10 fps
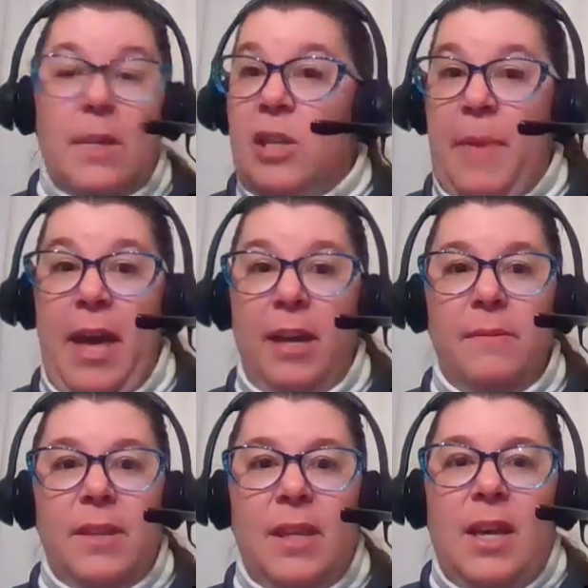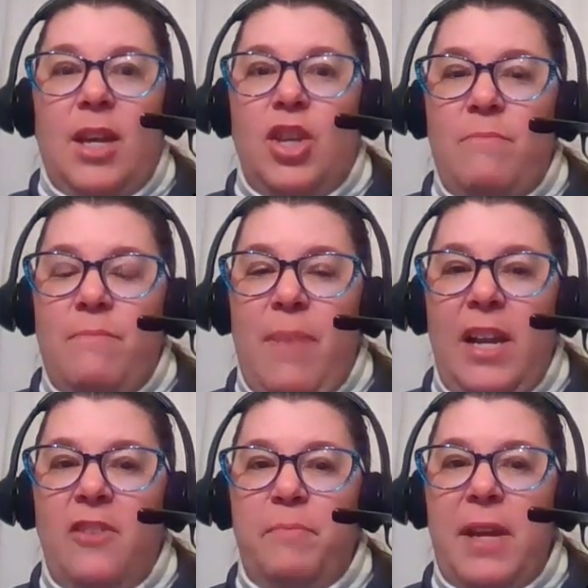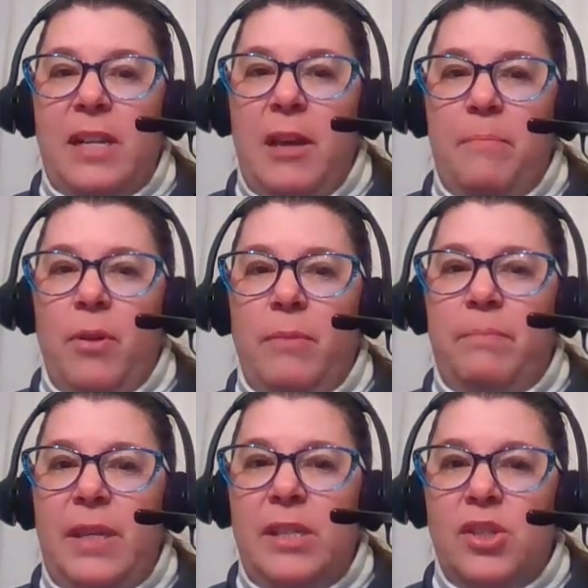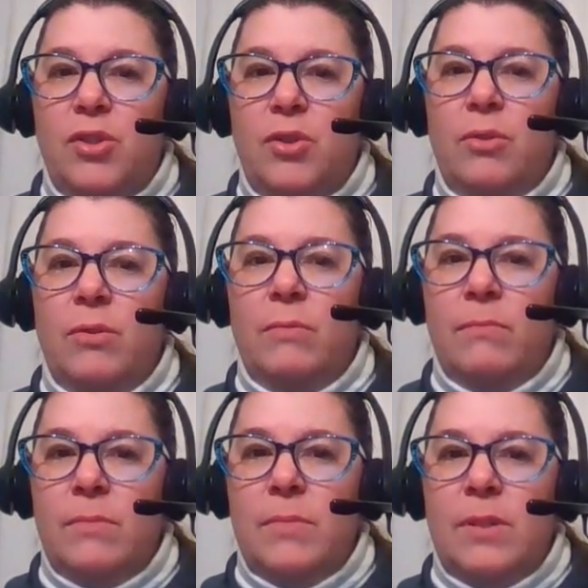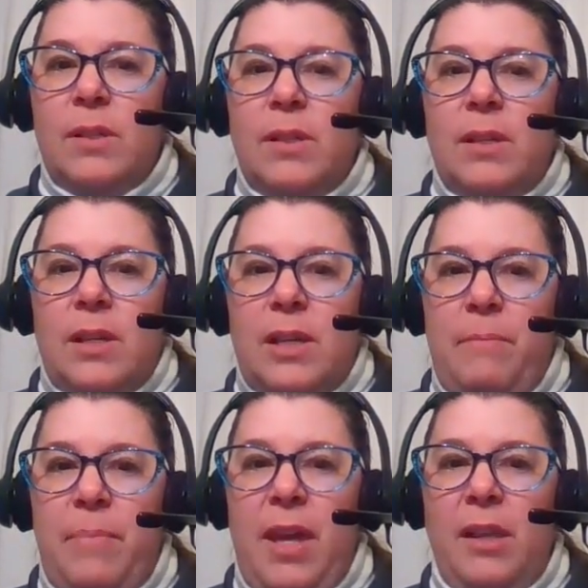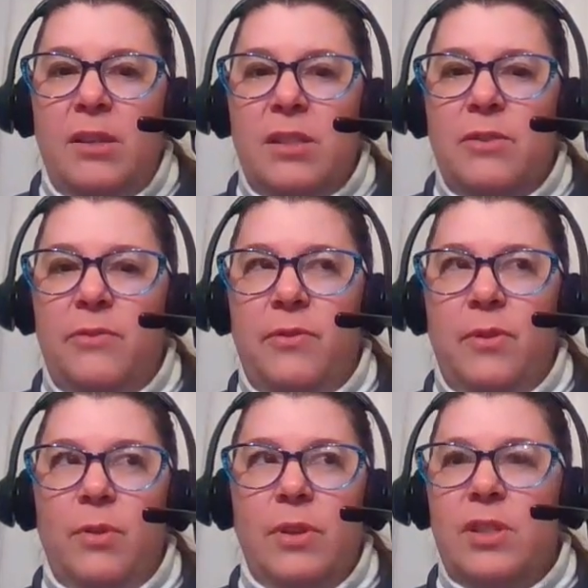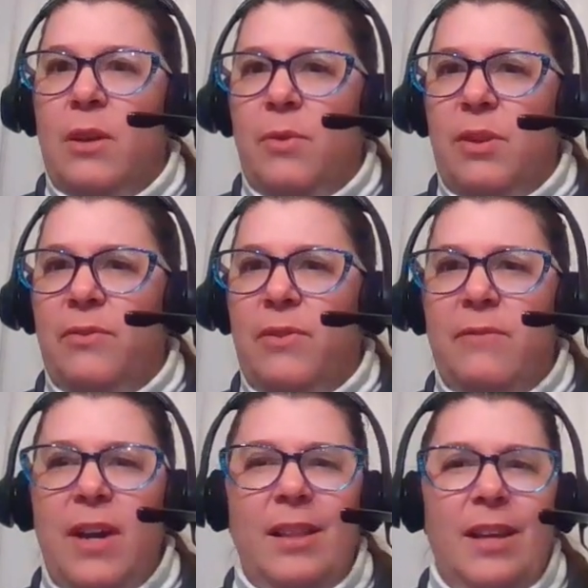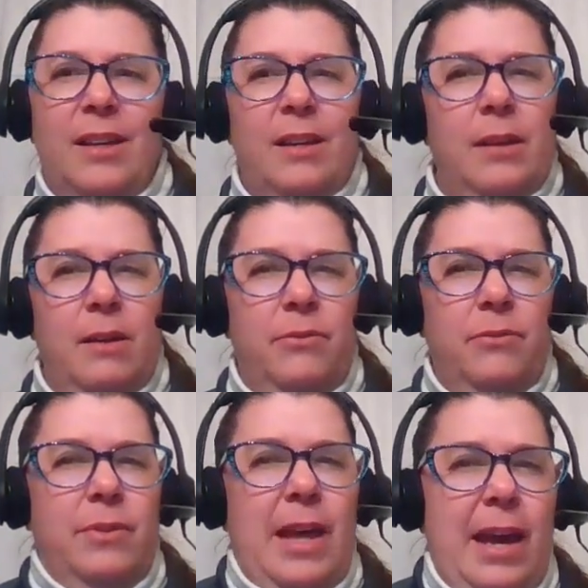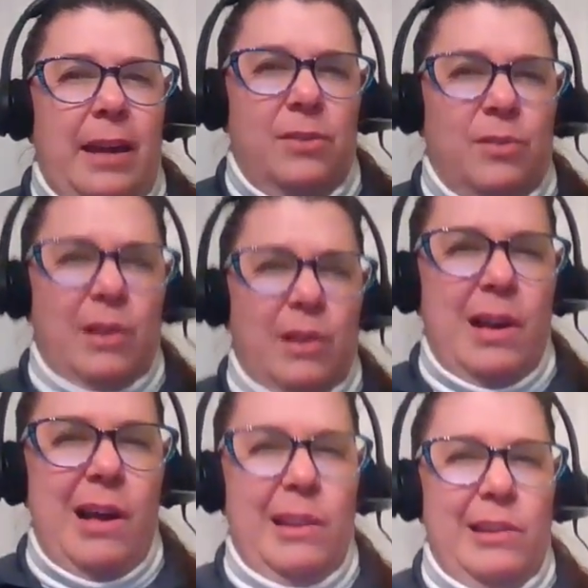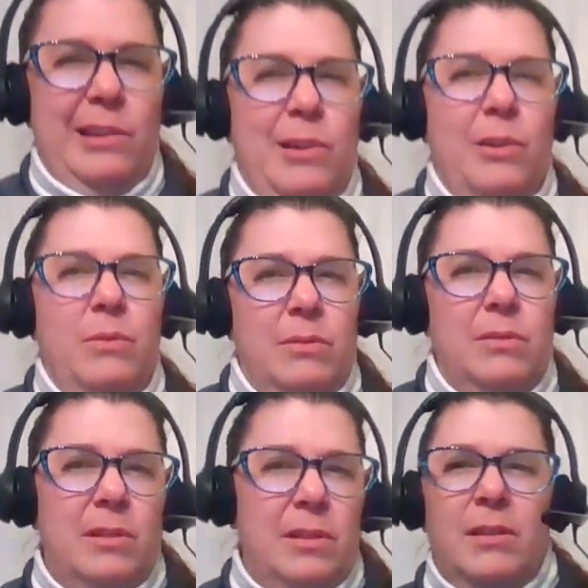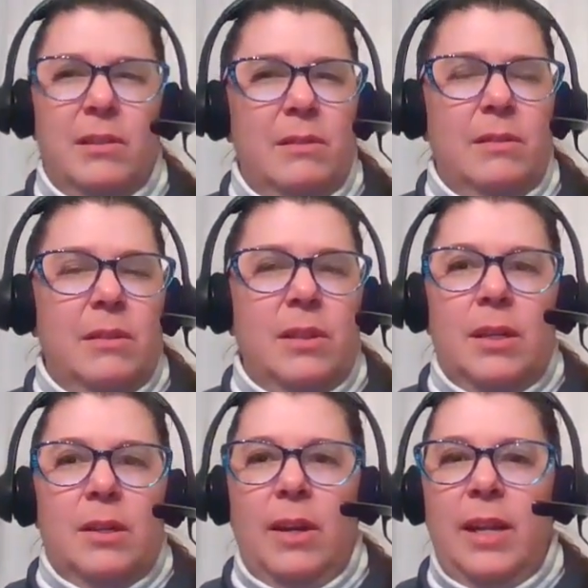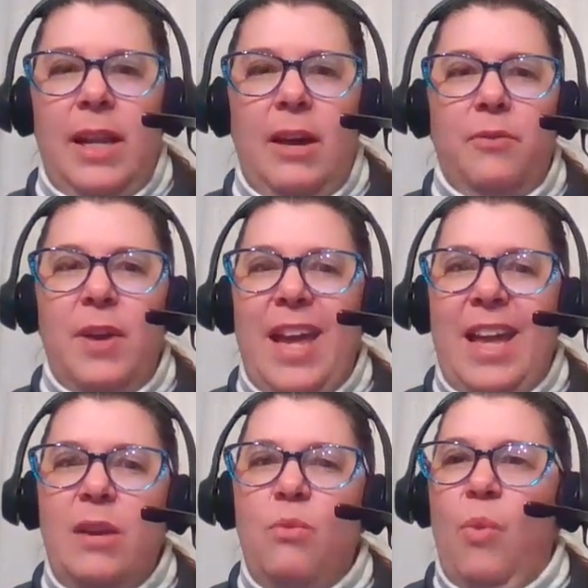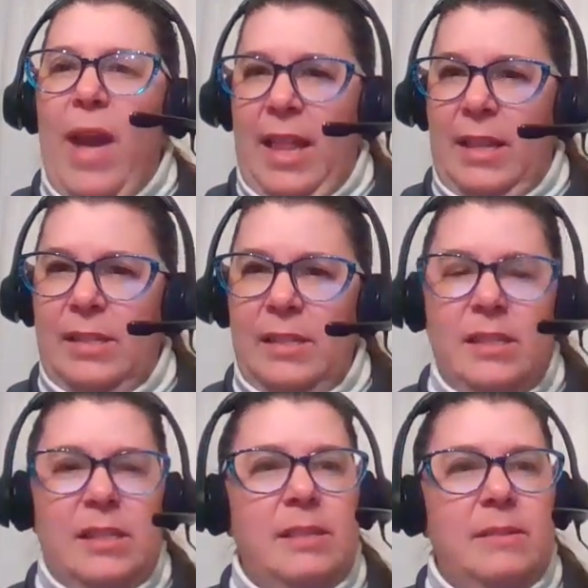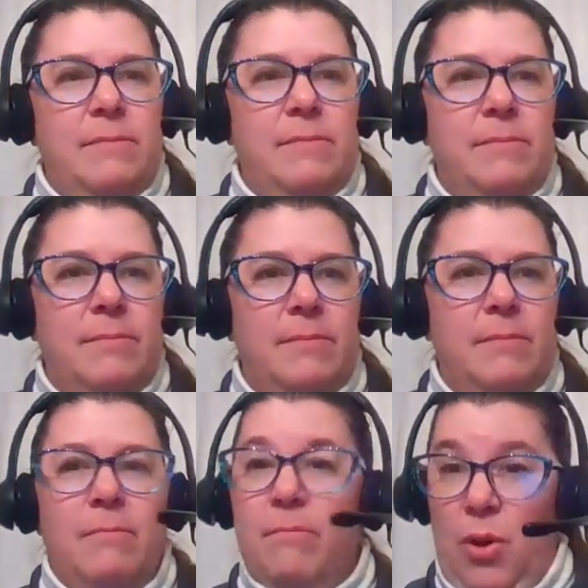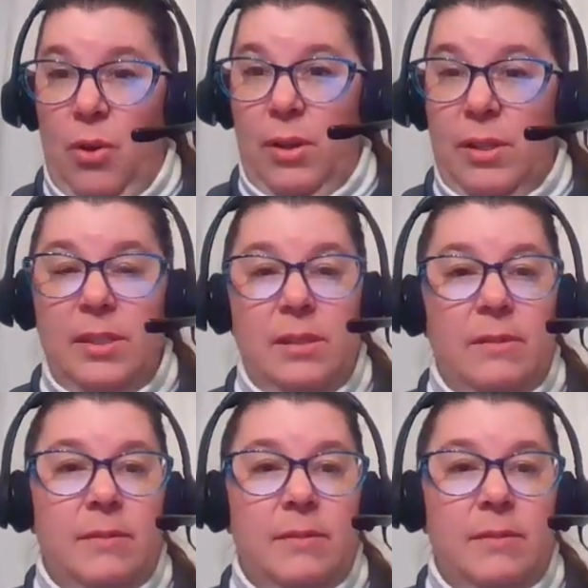You back? You might have picked up on piso, companions of floor. So I wonder if they've got like a flat or a condo. All right, now for any whens. Pause.